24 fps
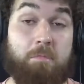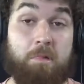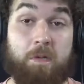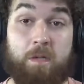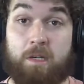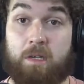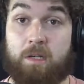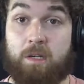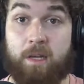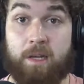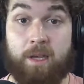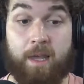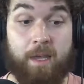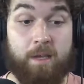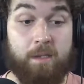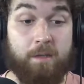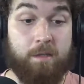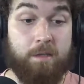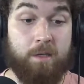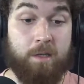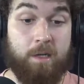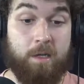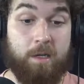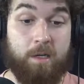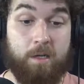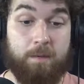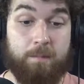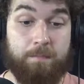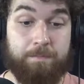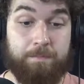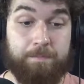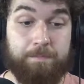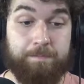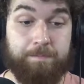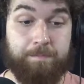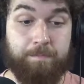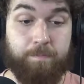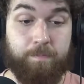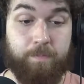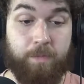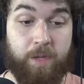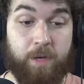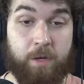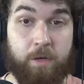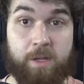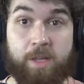I guess, you know,